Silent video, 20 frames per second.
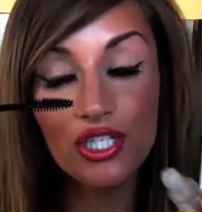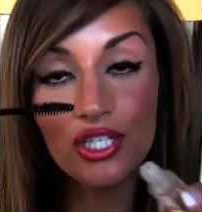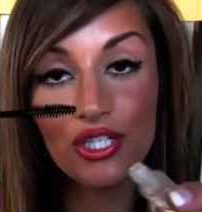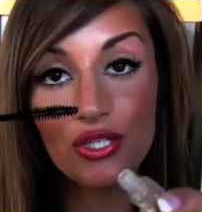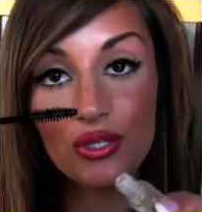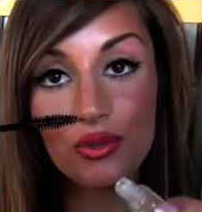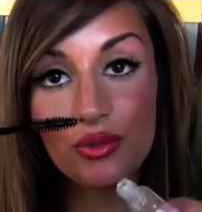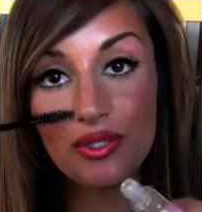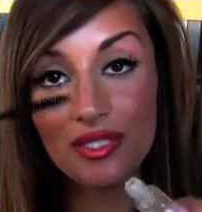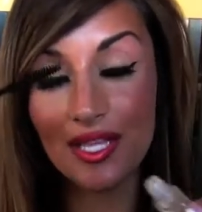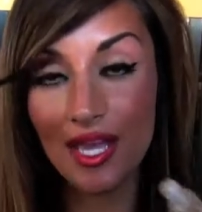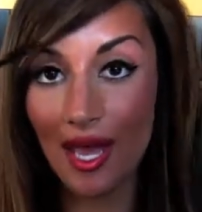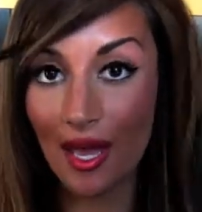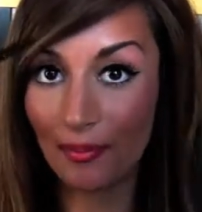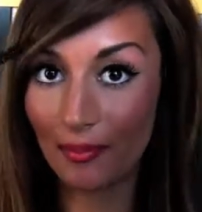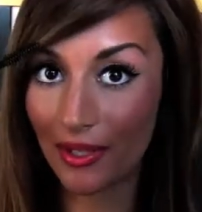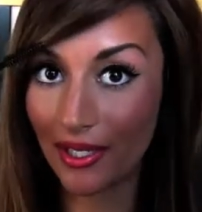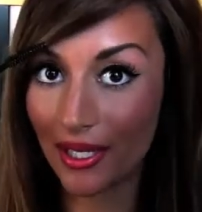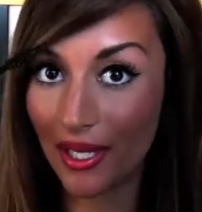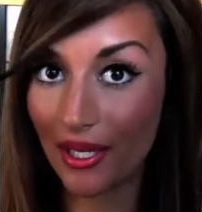to use the
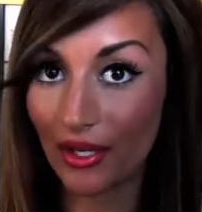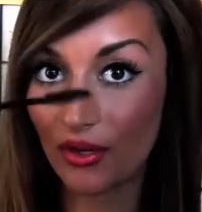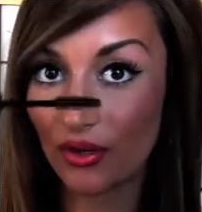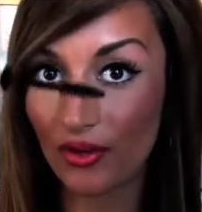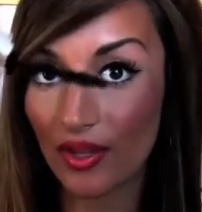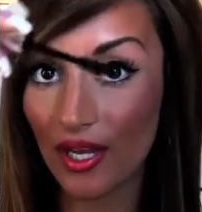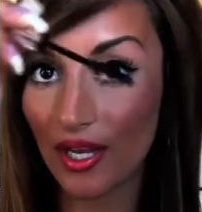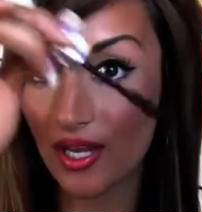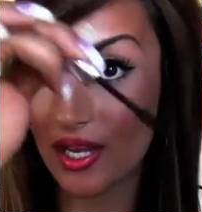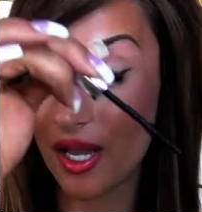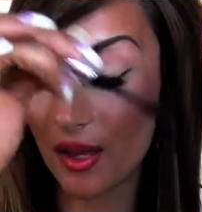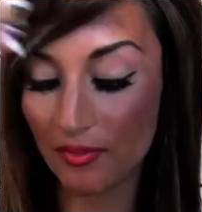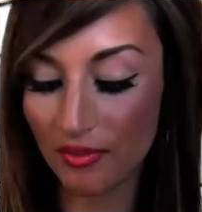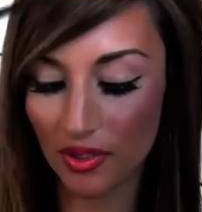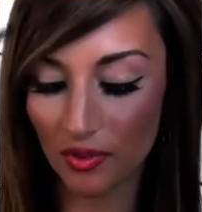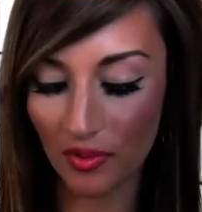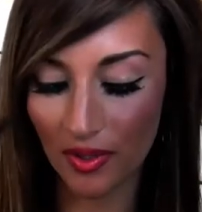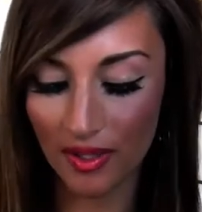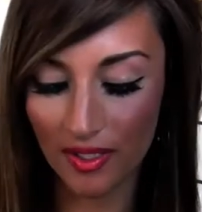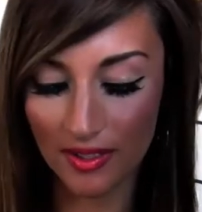applicator that it
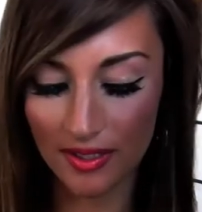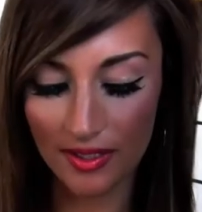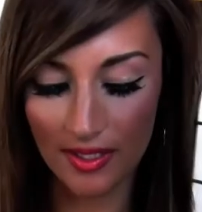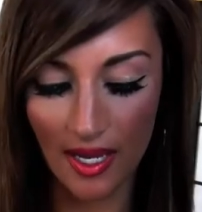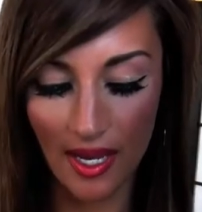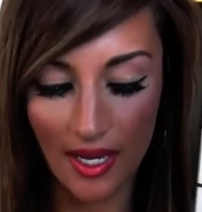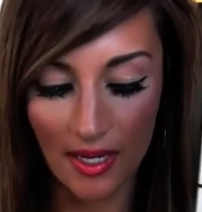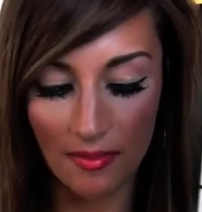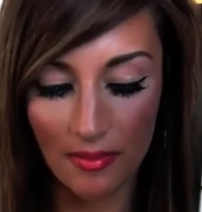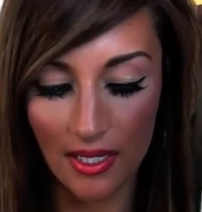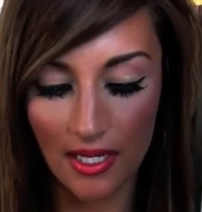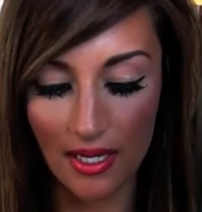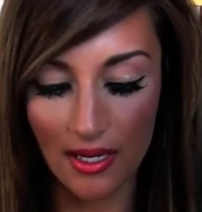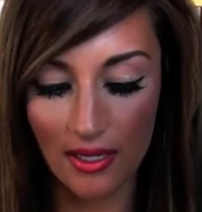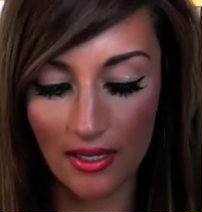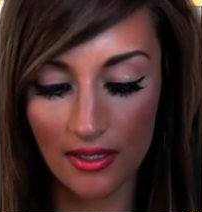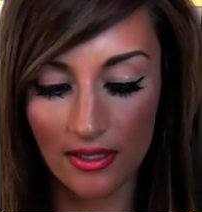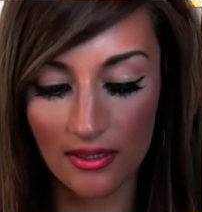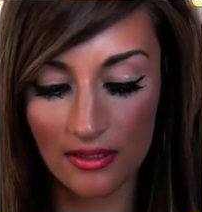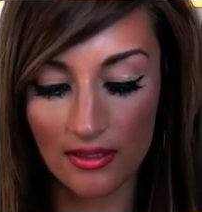comes with inside,
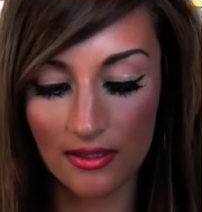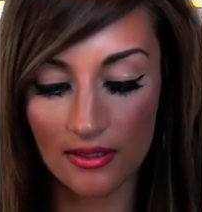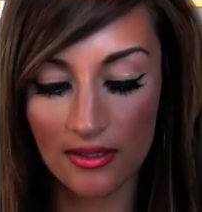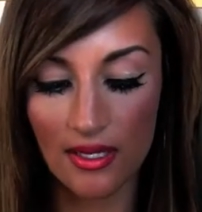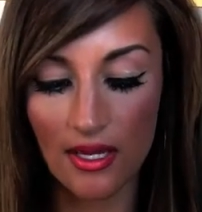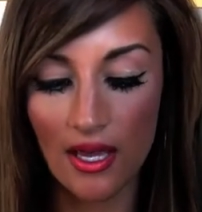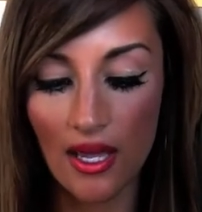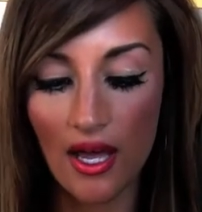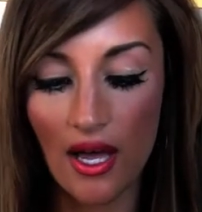because